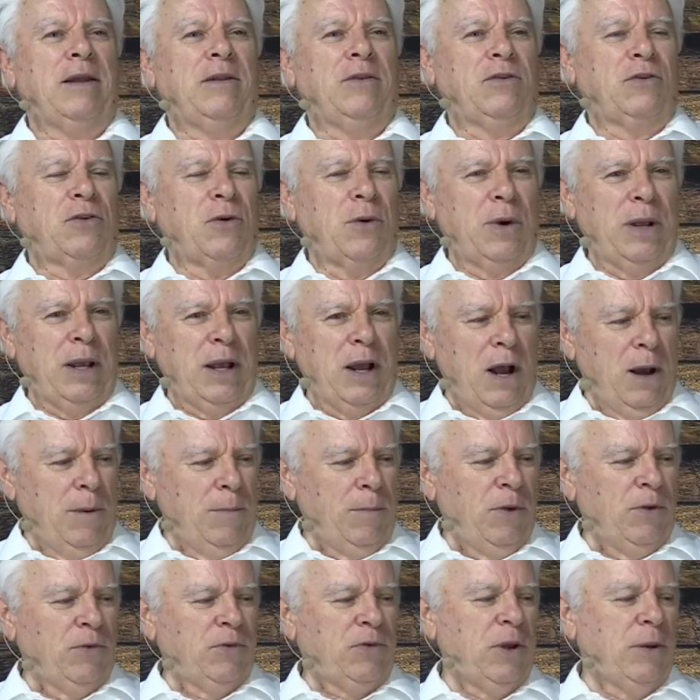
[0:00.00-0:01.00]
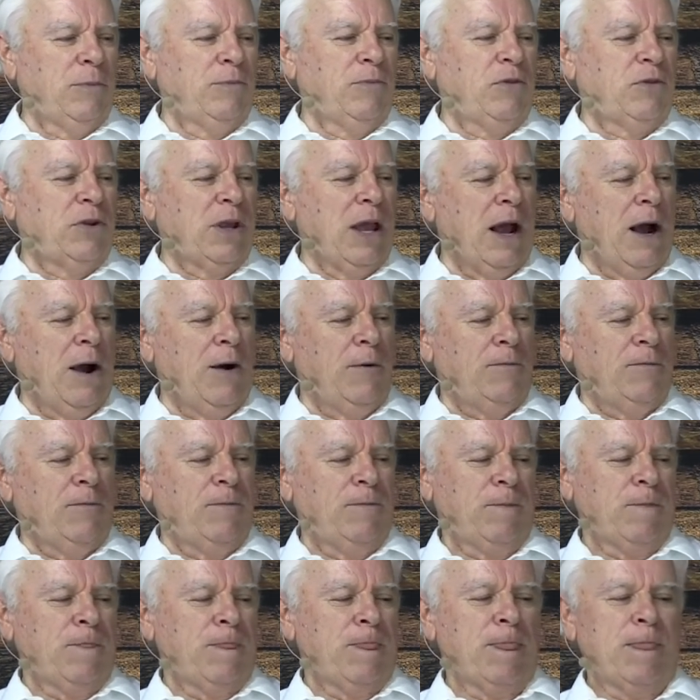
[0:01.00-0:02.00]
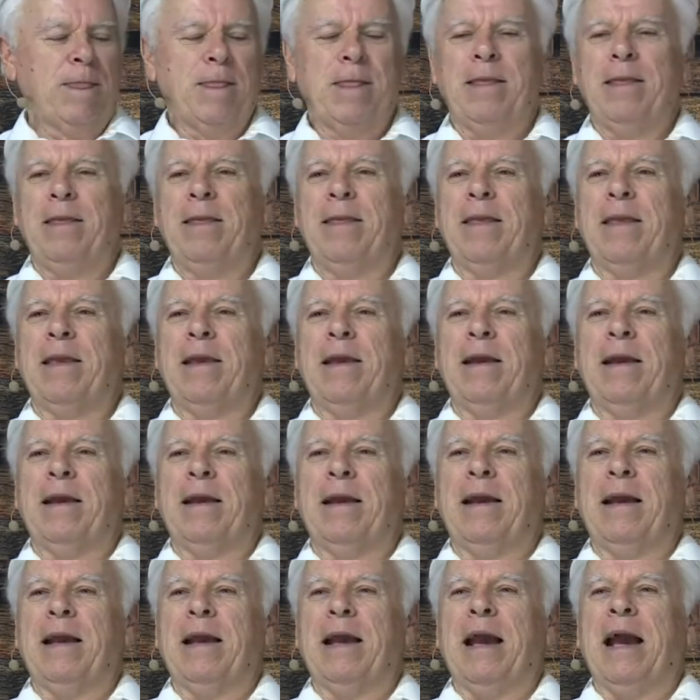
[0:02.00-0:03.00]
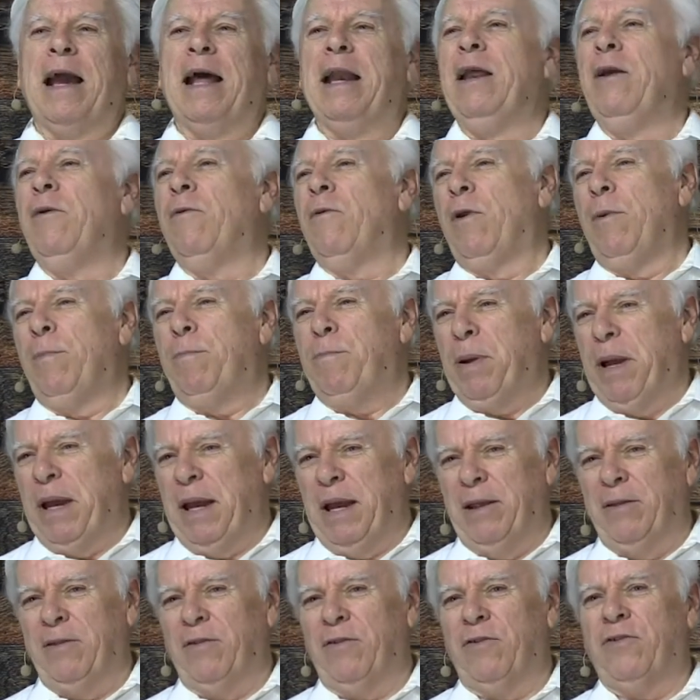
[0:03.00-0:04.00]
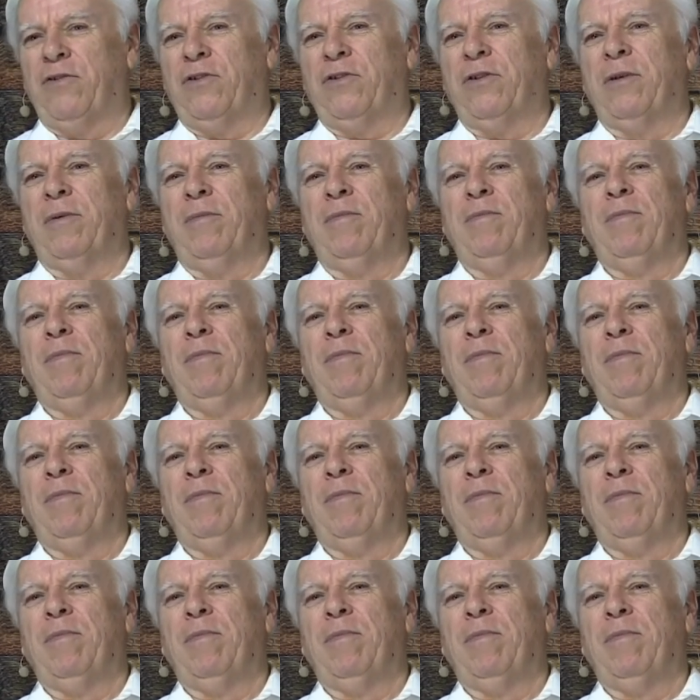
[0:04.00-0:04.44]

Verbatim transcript: And so he humbles himself and he repents